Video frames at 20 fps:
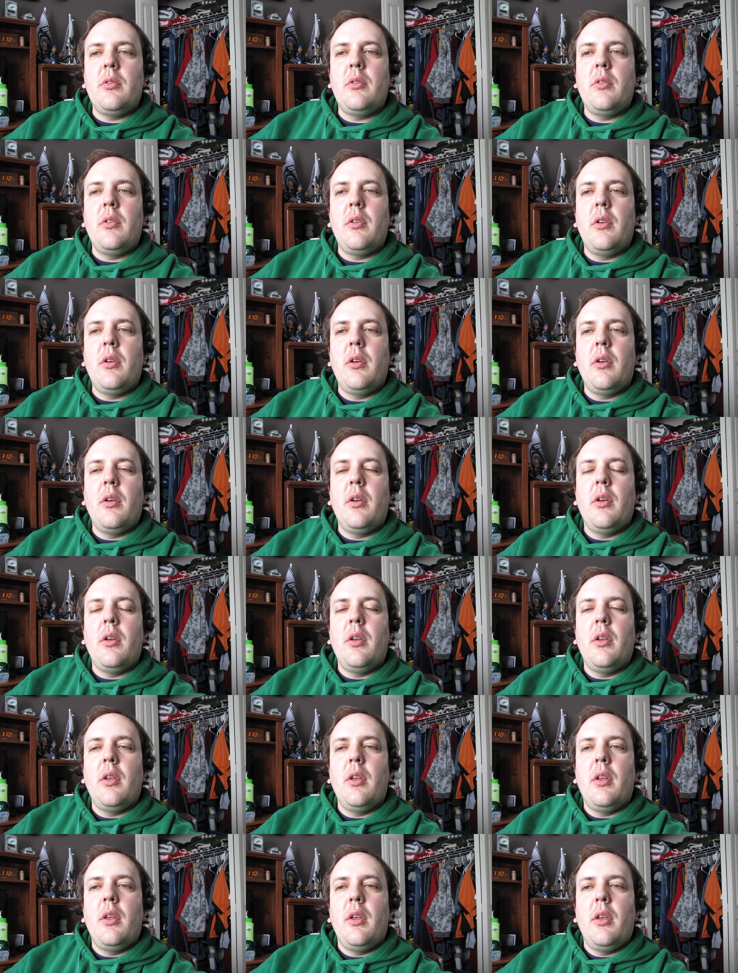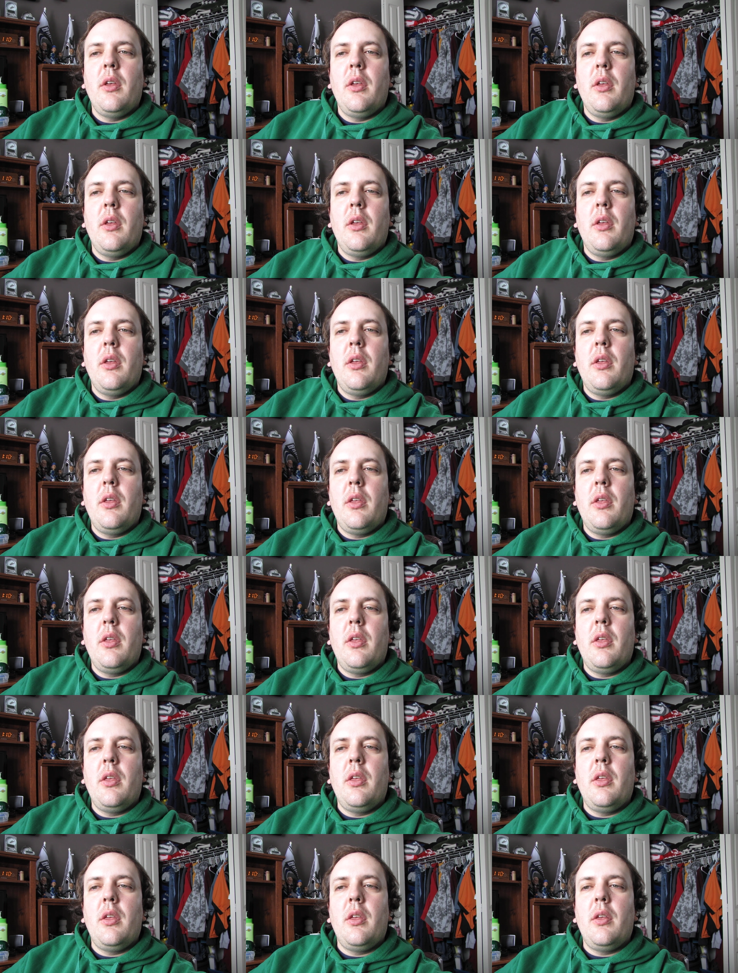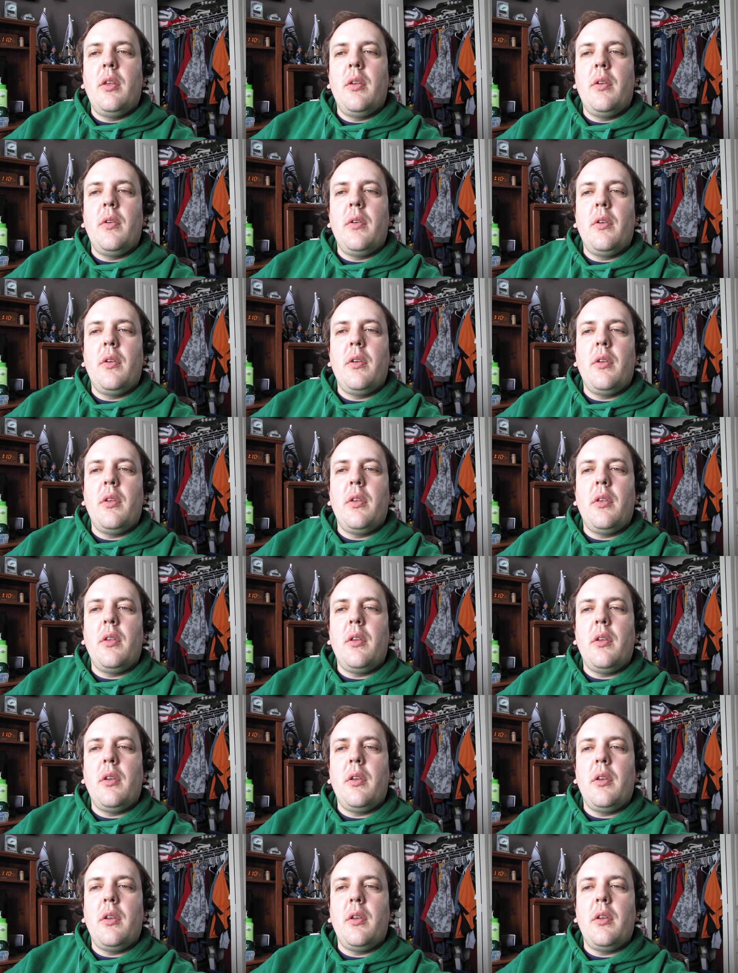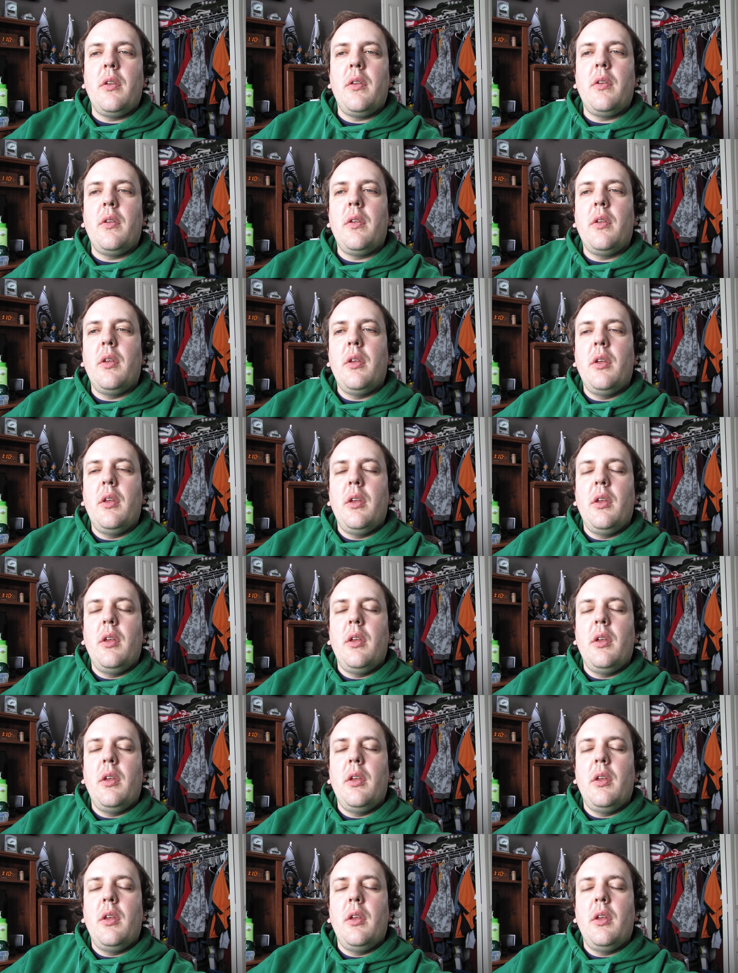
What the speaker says: No one is speaking in this clip.